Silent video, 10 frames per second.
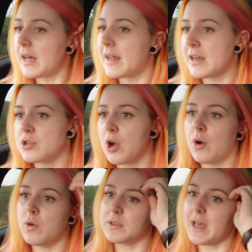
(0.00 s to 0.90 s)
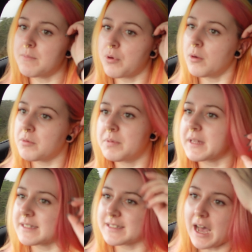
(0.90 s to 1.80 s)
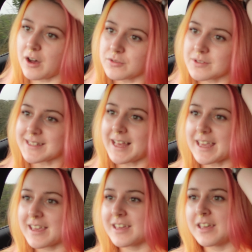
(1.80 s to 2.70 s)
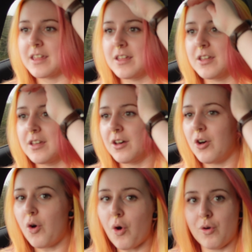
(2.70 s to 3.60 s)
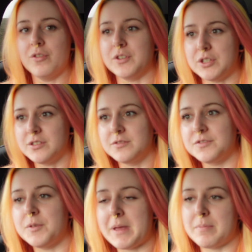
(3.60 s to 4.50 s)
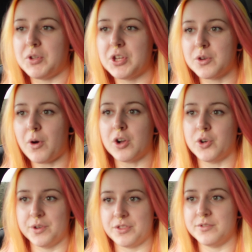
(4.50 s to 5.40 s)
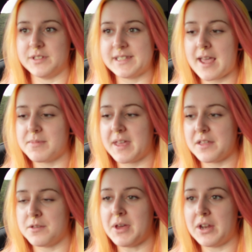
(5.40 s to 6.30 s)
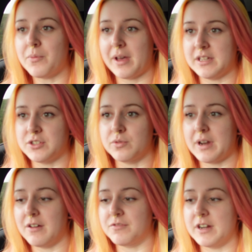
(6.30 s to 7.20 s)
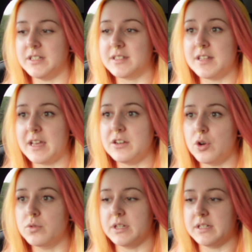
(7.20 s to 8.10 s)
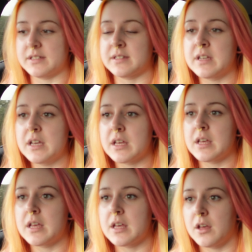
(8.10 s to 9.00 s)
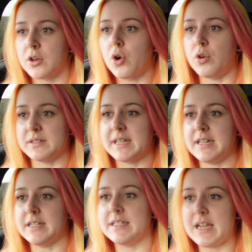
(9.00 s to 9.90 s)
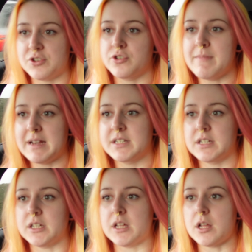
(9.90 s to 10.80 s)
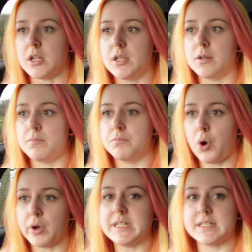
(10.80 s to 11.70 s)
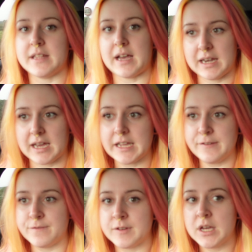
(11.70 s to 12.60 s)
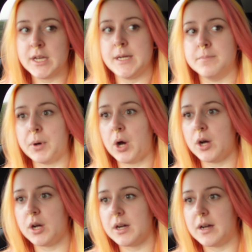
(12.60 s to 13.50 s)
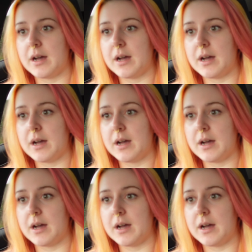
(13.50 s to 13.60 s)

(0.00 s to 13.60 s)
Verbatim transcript: and I know that probably sounds like awful for people who are going through the same thing at the minute where they don't have friends and they know that it's causing a detrimental point to their life. But